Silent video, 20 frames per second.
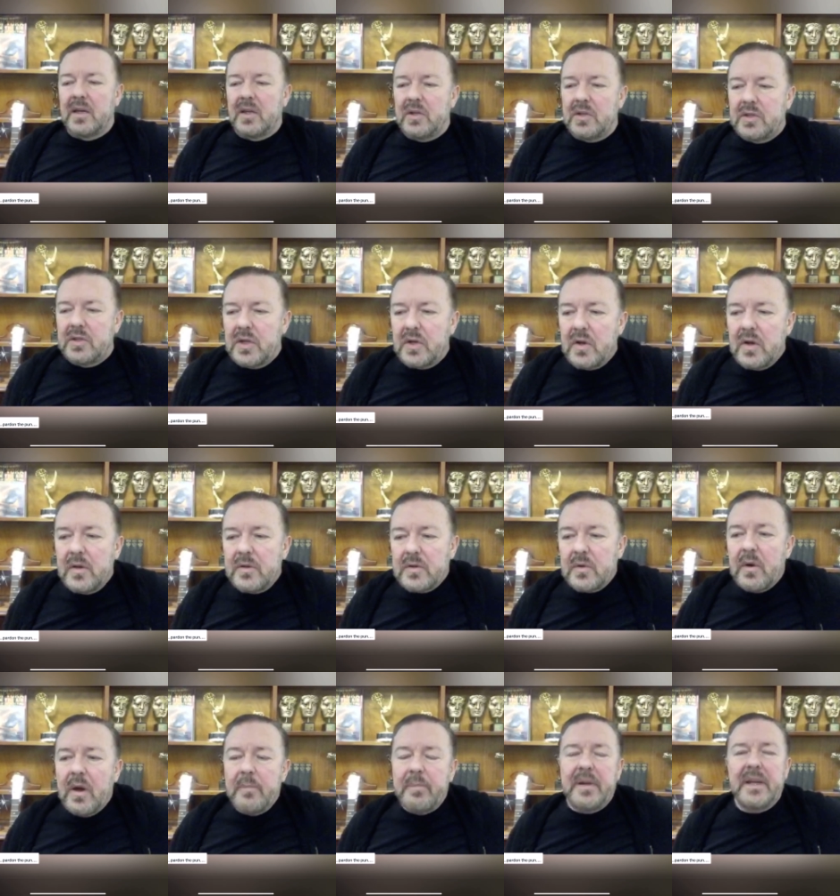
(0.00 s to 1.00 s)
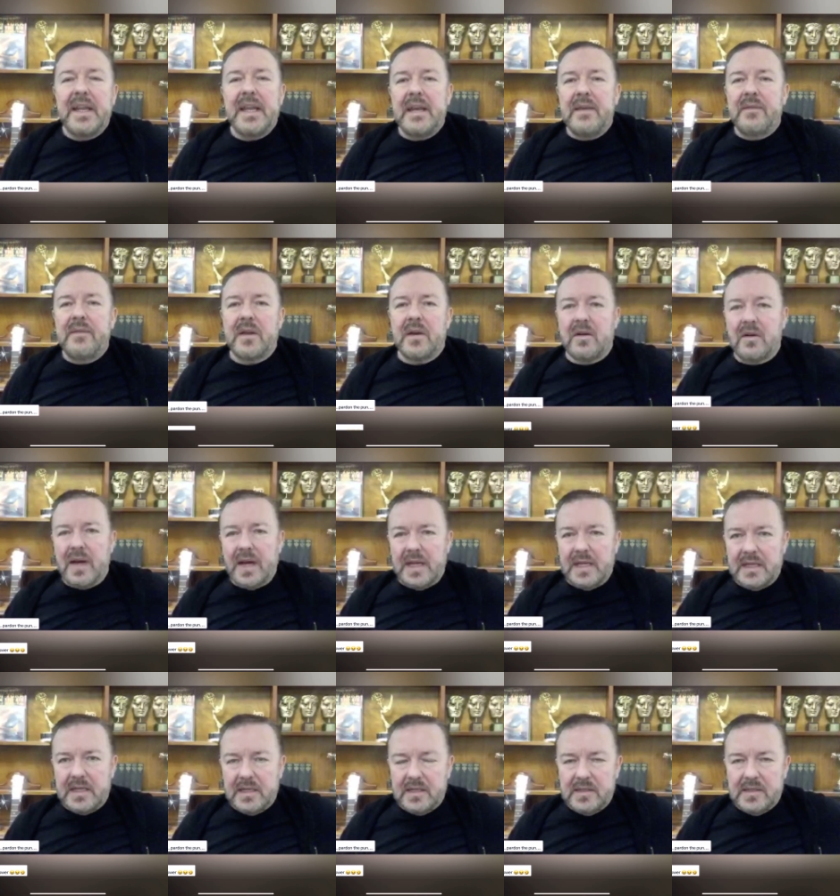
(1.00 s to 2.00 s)
do I believe there are
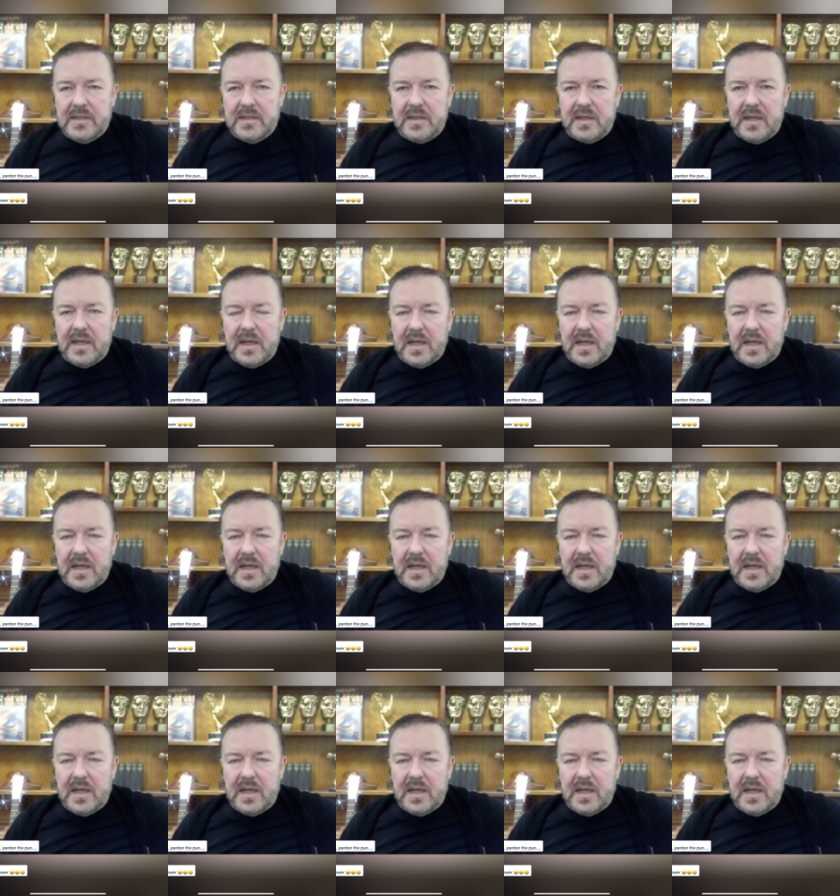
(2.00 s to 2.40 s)
aliens?